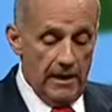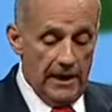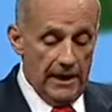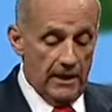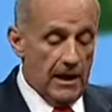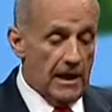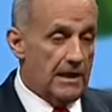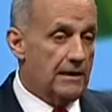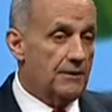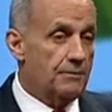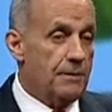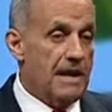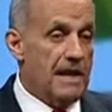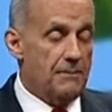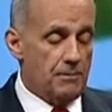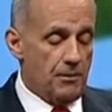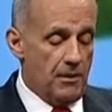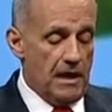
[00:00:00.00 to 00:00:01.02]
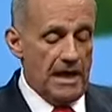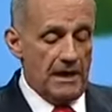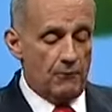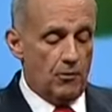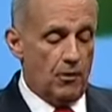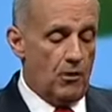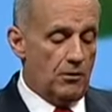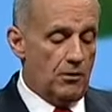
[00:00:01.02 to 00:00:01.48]
And on the paper, I
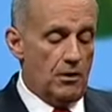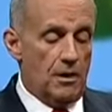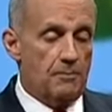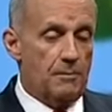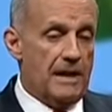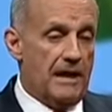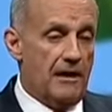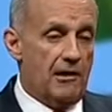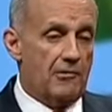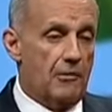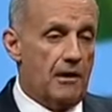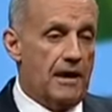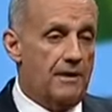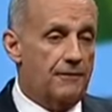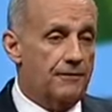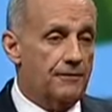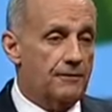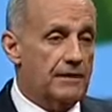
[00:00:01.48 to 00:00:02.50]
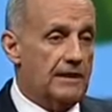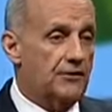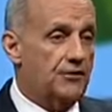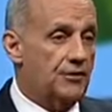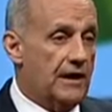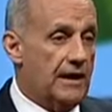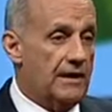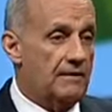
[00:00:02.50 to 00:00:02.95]
wrote a paragraph
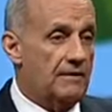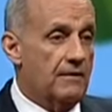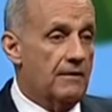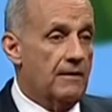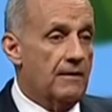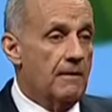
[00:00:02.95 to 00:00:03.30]
that said,